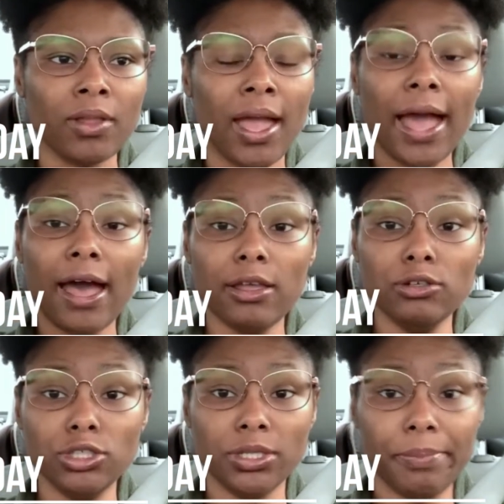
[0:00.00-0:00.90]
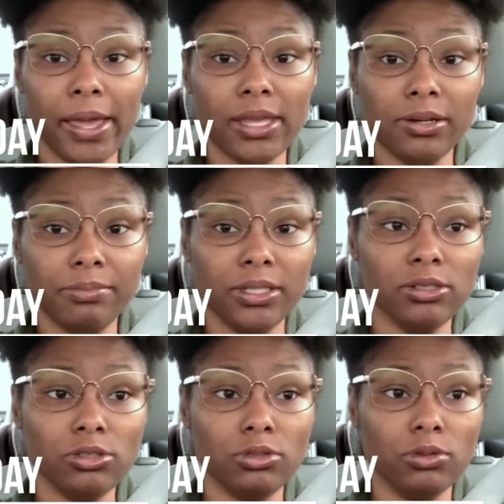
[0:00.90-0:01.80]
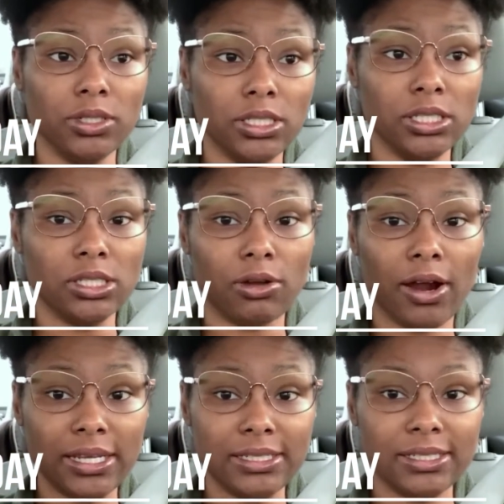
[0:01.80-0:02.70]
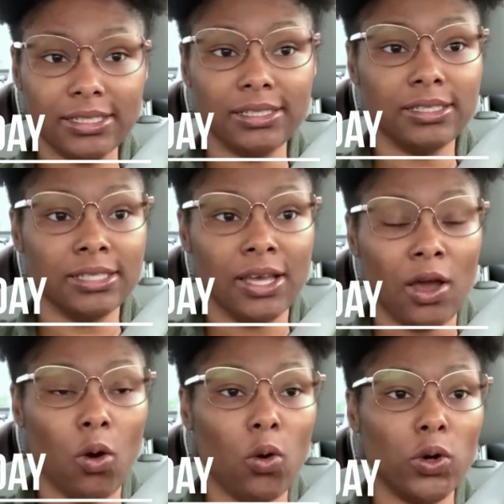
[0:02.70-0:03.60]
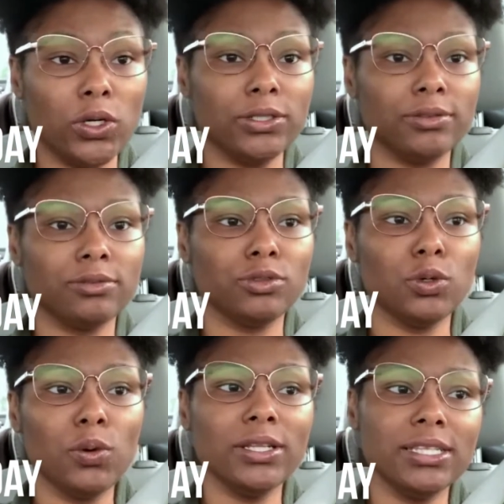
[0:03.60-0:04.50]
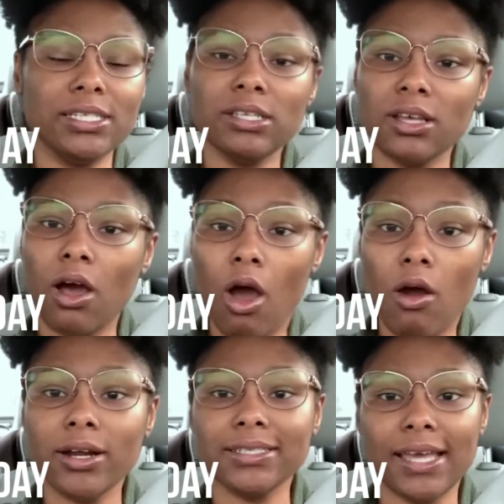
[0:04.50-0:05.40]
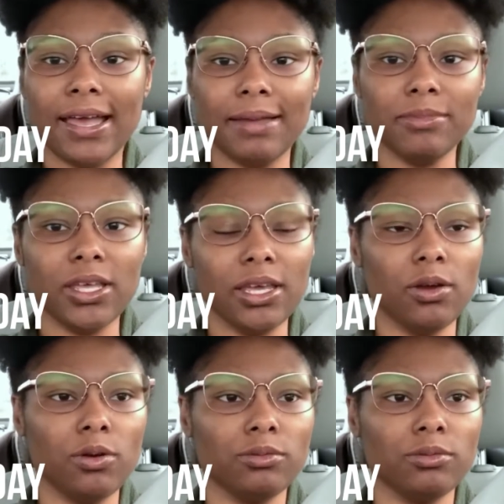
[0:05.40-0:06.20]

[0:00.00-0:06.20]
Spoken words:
how you should pay your bills during this crisis or during this hard time that